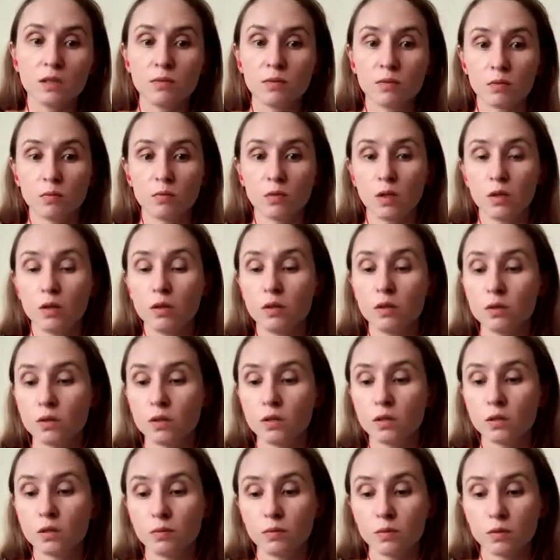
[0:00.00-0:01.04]
from
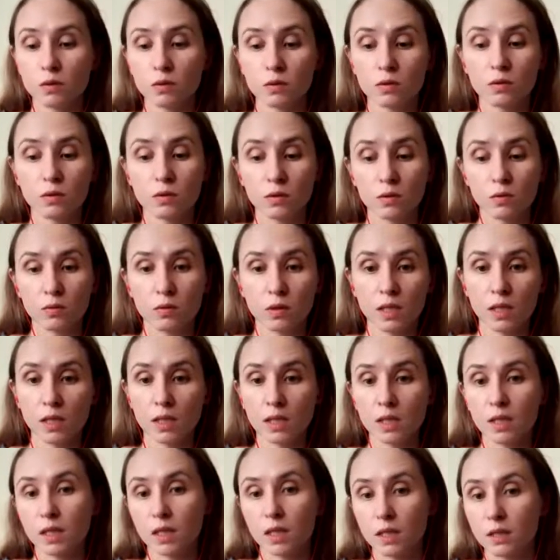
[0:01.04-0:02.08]
learners' work so they
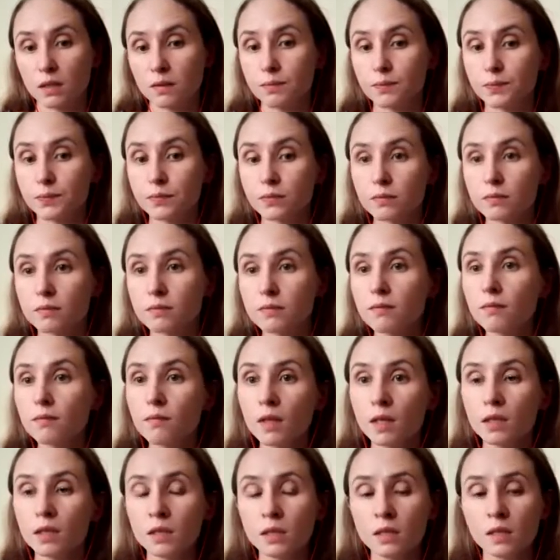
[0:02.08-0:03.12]
can
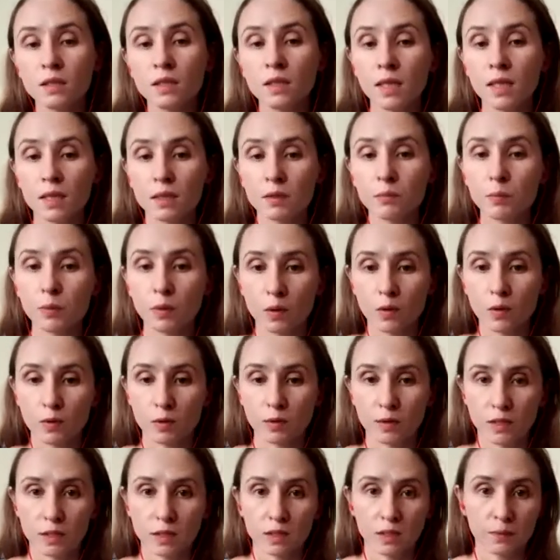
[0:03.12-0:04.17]
see their
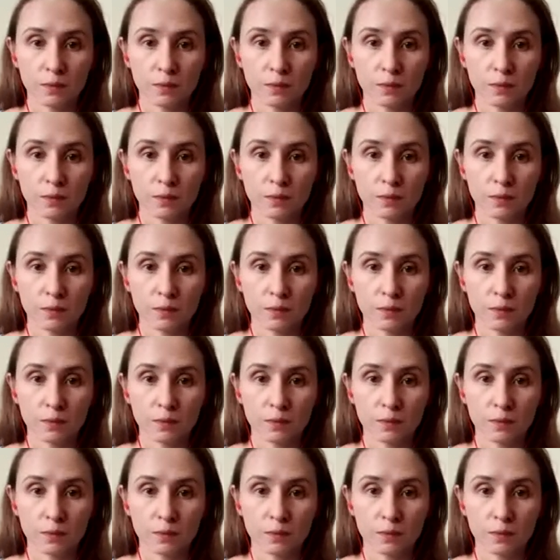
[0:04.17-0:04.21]
progress.